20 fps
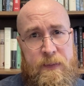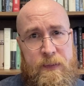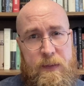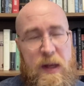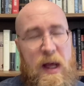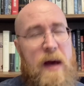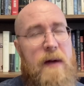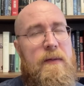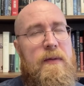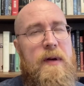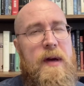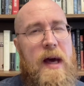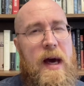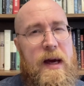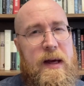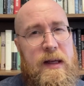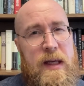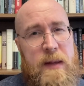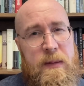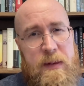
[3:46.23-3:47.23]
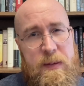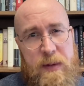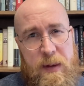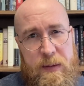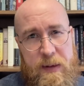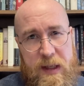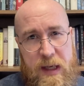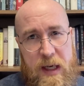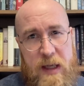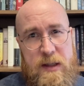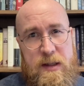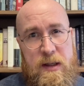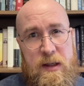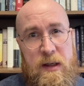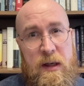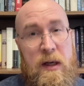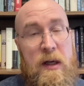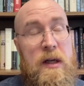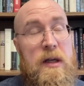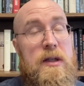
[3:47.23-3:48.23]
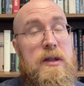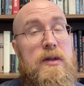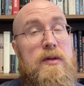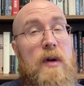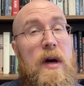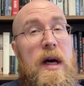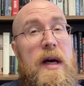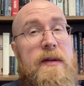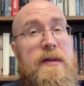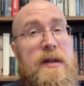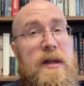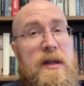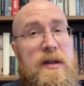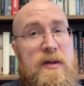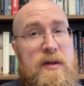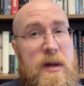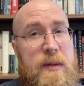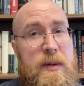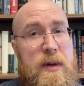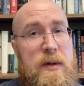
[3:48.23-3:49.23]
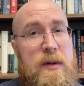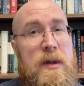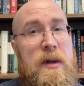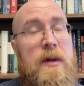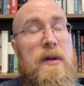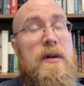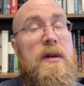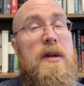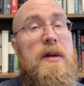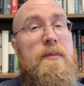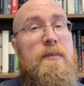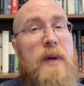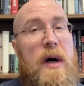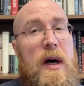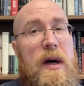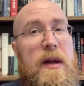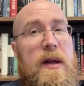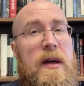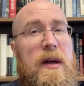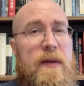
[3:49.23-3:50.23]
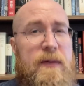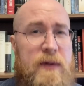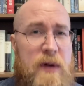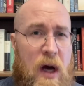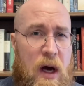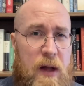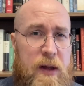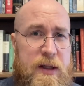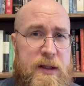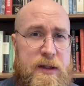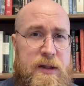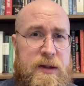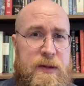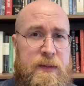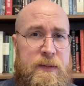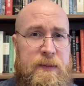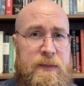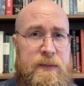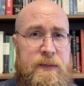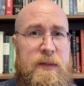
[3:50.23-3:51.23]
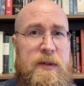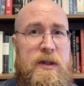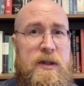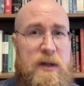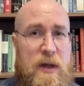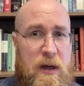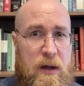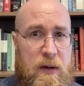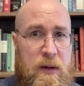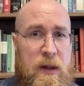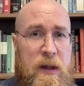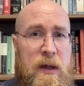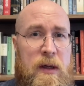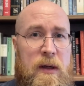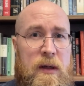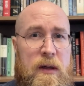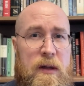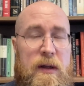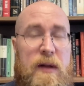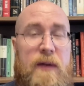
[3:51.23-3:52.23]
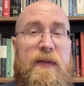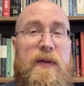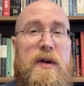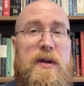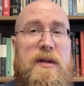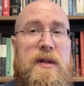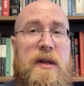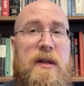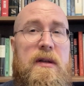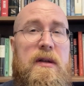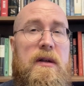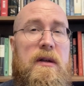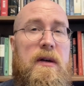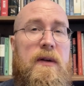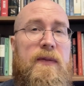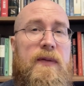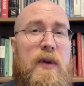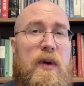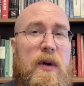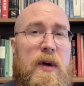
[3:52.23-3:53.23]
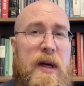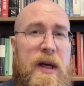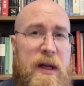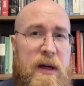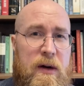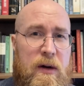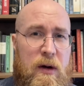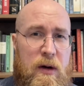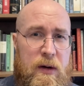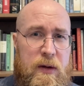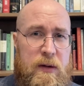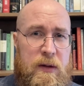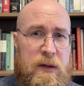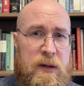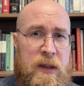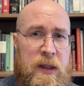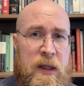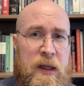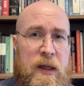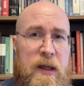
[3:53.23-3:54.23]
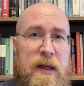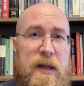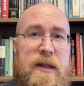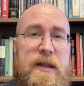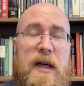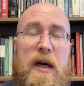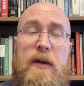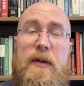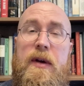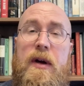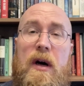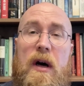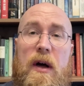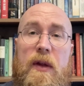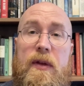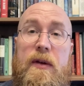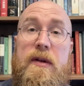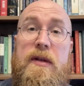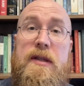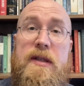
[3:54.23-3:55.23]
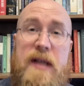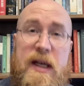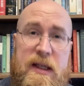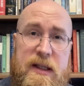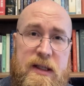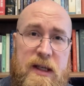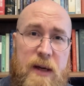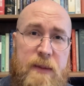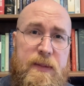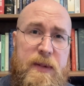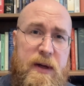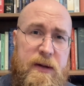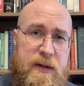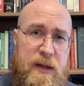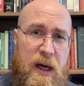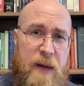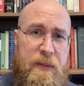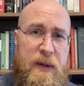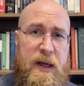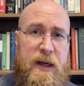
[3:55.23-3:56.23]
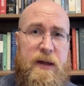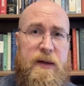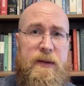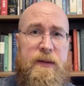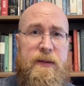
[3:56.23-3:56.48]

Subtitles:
Every academic publication strives to contribute to the body of knowledge. So, the first thing to look for in an article is how the author sets up their topic.